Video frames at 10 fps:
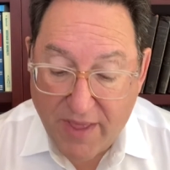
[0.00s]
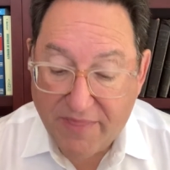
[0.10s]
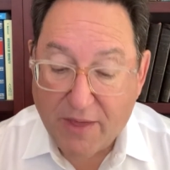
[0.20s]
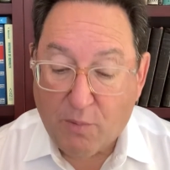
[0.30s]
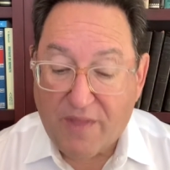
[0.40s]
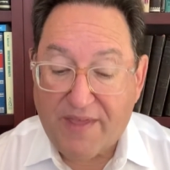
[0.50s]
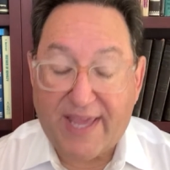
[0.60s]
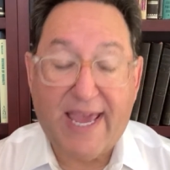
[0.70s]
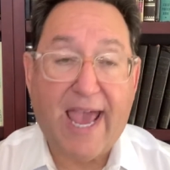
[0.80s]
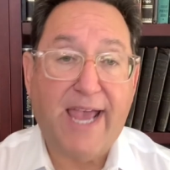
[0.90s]
that when they
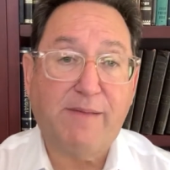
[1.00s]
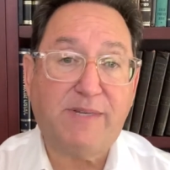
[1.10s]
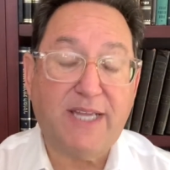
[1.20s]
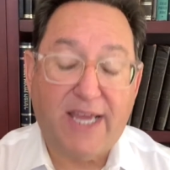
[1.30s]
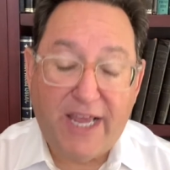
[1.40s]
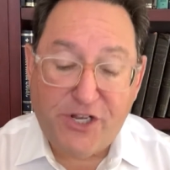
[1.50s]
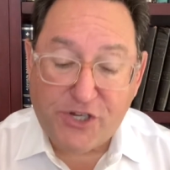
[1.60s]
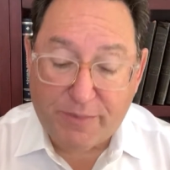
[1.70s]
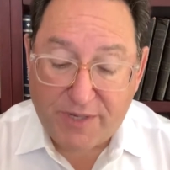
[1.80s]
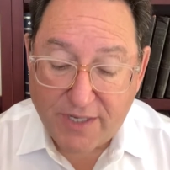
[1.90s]
came to
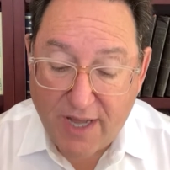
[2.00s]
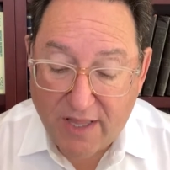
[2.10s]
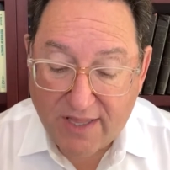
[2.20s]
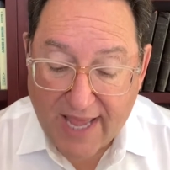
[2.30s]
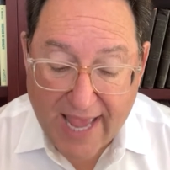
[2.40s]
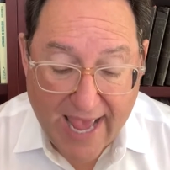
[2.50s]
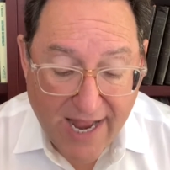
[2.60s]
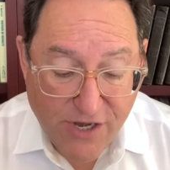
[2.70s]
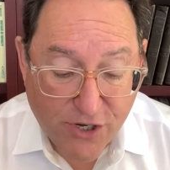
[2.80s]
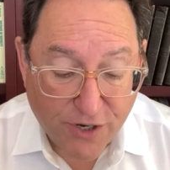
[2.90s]
Egypt, they
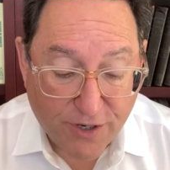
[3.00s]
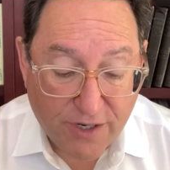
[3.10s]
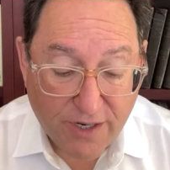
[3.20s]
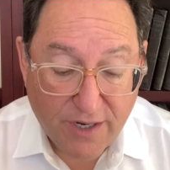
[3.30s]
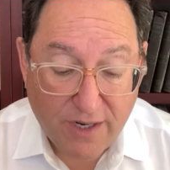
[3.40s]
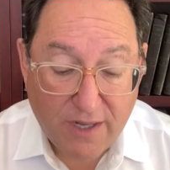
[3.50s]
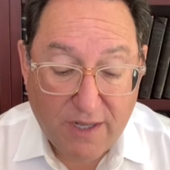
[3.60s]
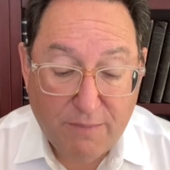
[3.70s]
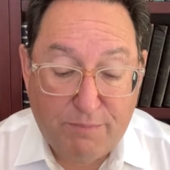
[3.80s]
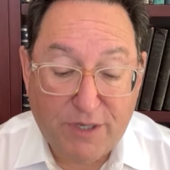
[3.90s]
entered
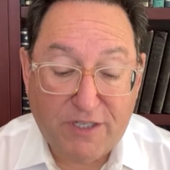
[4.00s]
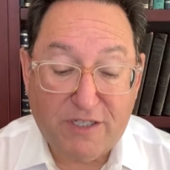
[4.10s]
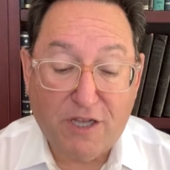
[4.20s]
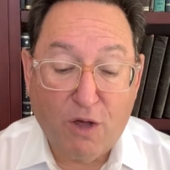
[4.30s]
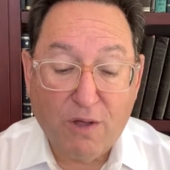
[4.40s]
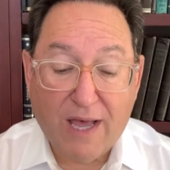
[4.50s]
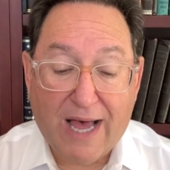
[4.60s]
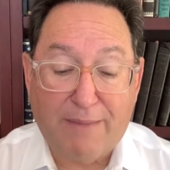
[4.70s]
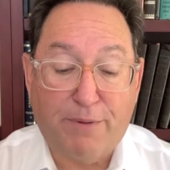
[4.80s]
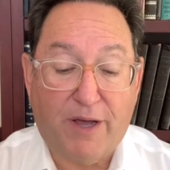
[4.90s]
Besoch
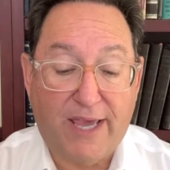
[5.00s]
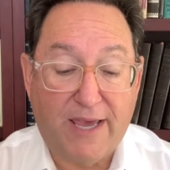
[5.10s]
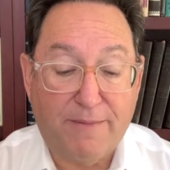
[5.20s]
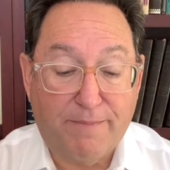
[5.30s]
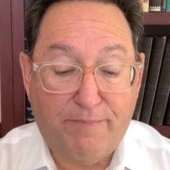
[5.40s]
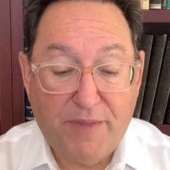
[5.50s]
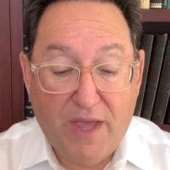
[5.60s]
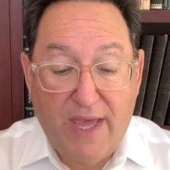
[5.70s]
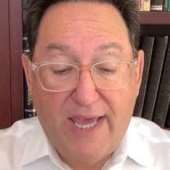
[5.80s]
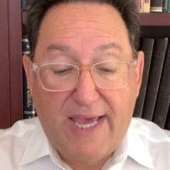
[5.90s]
Habaim,
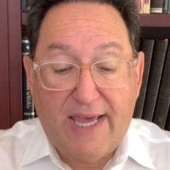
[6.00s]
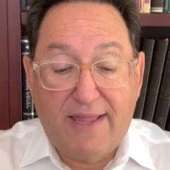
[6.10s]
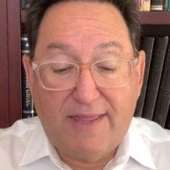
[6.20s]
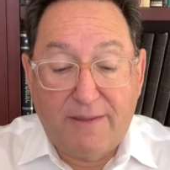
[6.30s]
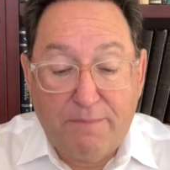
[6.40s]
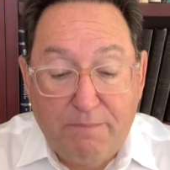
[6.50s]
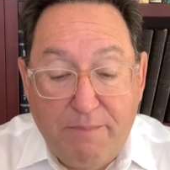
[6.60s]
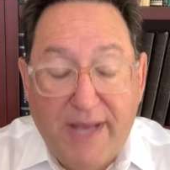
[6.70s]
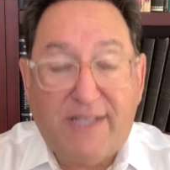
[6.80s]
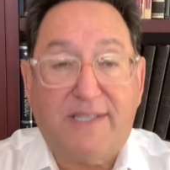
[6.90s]
in the
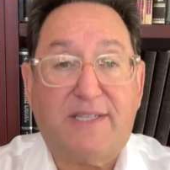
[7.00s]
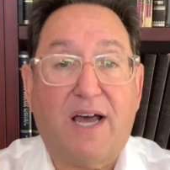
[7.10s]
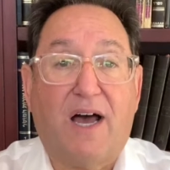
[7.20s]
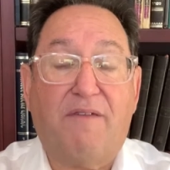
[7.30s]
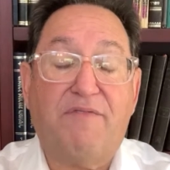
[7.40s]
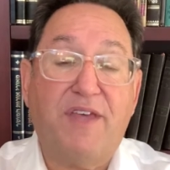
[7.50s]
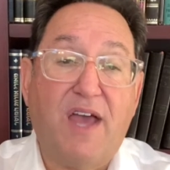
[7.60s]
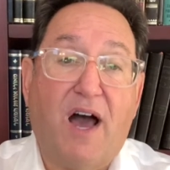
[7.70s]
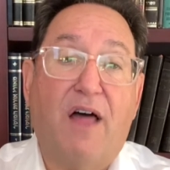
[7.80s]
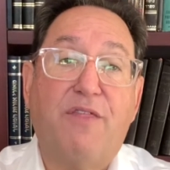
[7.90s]
midst of
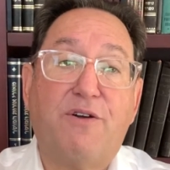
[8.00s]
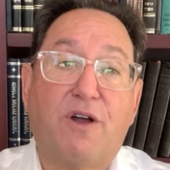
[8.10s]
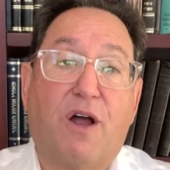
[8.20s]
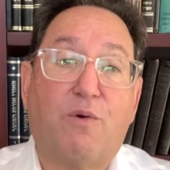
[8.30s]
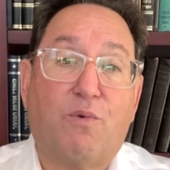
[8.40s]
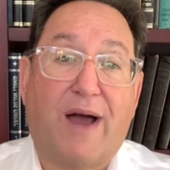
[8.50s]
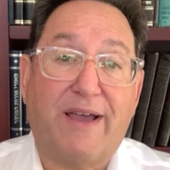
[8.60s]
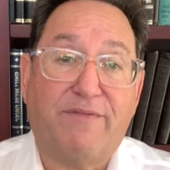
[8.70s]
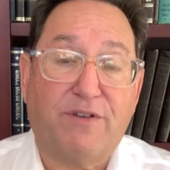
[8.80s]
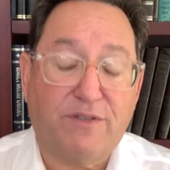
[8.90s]
the other
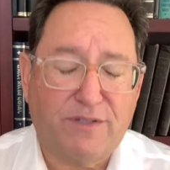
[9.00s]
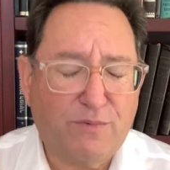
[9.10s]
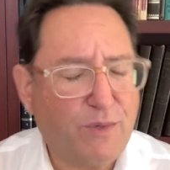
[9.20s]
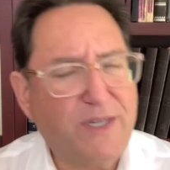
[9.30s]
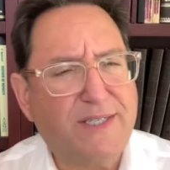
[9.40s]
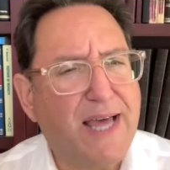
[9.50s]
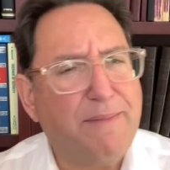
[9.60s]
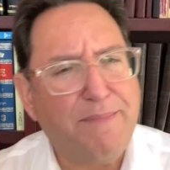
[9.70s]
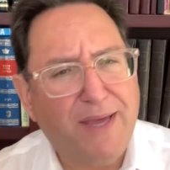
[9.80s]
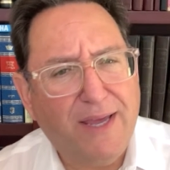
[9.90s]
arrivals. What does
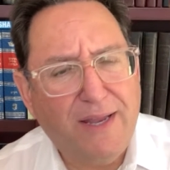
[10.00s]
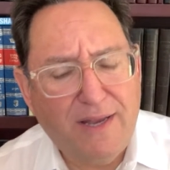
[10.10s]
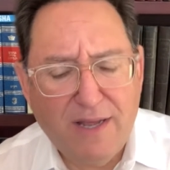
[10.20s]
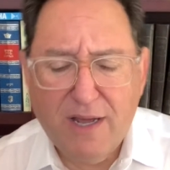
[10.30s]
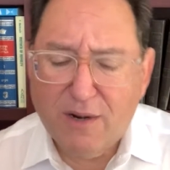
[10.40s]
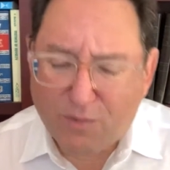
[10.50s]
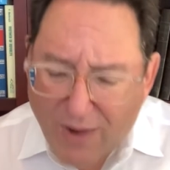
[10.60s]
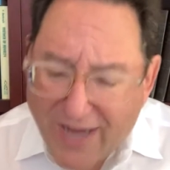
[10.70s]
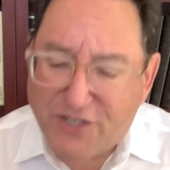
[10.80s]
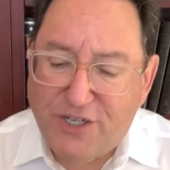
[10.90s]
that mean?
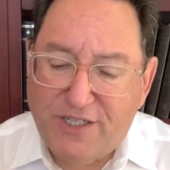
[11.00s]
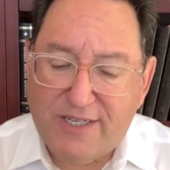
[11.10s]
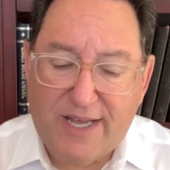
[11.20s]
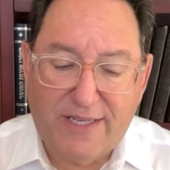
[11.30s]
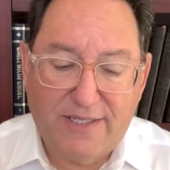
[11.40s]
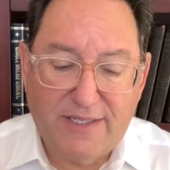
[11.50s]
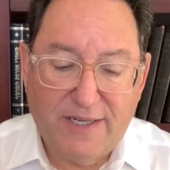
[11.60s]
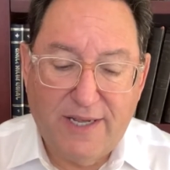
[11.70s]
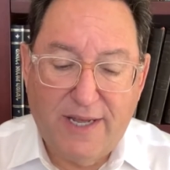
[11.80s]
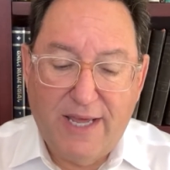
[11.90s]
Rashi says
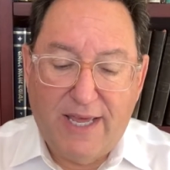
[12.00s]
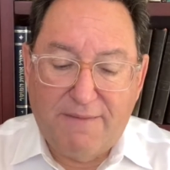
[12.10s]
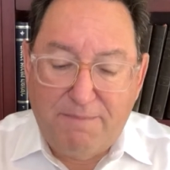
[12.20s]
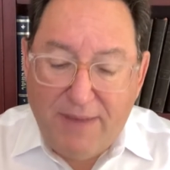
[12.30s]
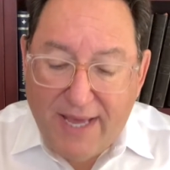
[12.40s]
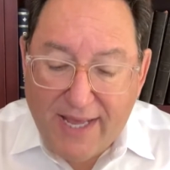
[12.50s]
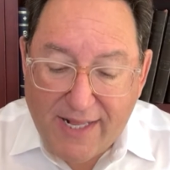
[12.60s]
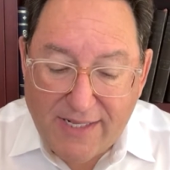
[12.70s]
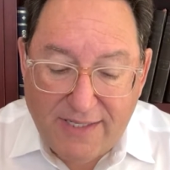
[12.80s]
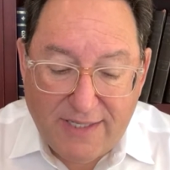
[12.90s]
it
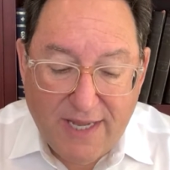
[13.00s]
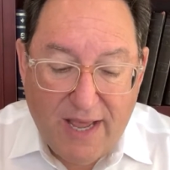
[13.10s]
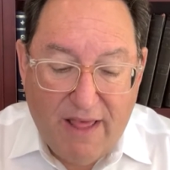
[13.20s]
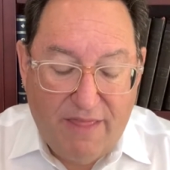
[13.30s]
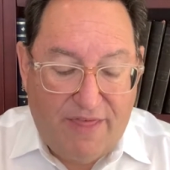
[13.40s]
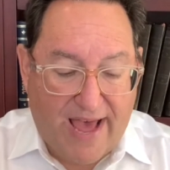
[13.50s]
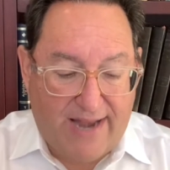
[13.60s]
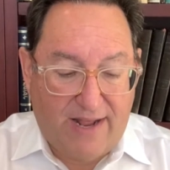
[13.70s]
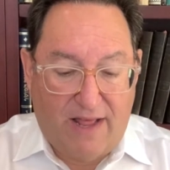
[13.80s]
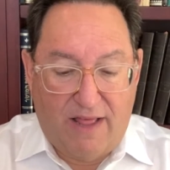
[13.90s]
means
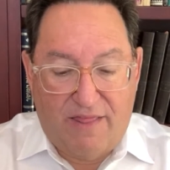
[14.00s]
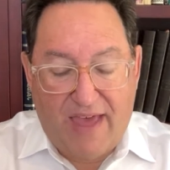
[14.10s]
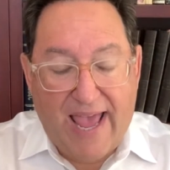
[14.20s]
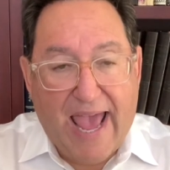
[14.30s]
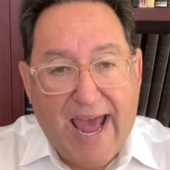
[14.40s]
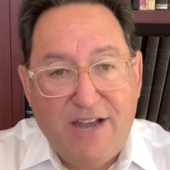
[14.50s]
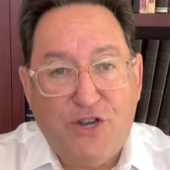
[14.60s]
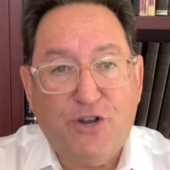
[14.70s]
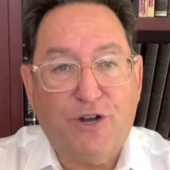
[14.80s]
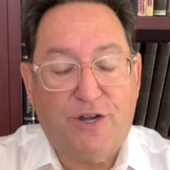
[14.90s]
that they
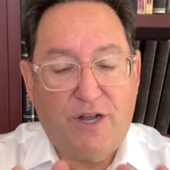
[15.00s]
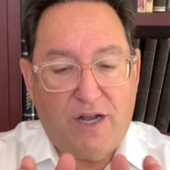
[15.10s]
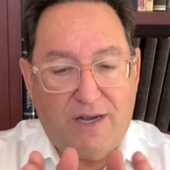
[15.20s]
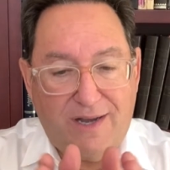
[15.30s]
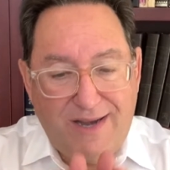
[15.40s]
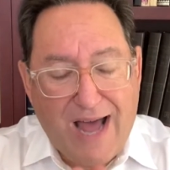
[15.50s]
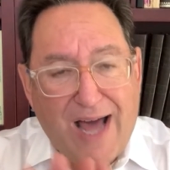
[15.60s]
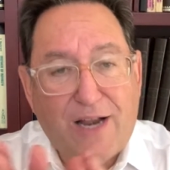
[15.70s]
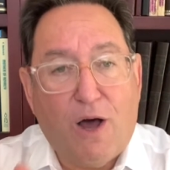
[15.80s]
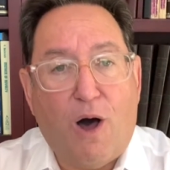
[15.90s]
entered
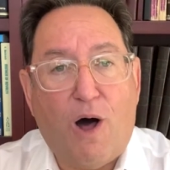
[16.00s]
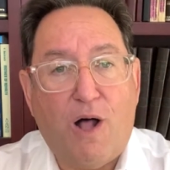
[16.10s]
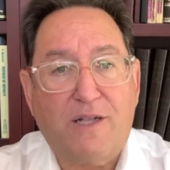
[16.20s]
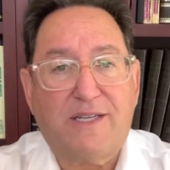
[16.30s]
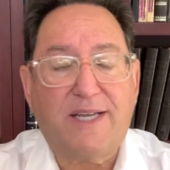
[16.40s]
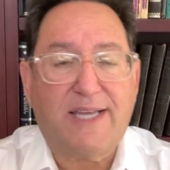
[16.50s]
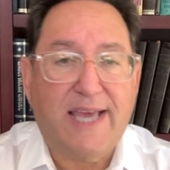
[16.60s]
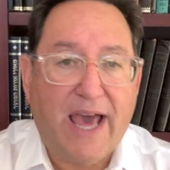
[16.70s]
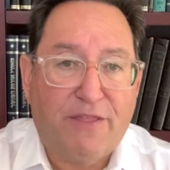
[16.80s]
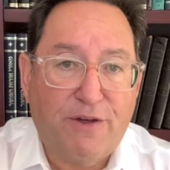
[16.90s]
not all
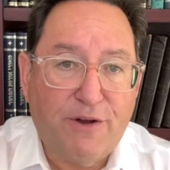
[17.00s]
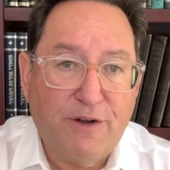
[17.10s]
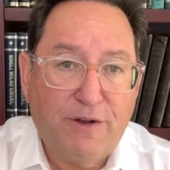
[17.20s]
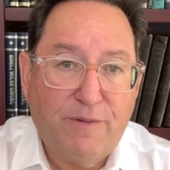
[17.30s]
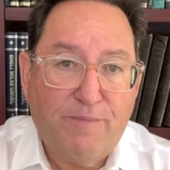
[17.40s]
together,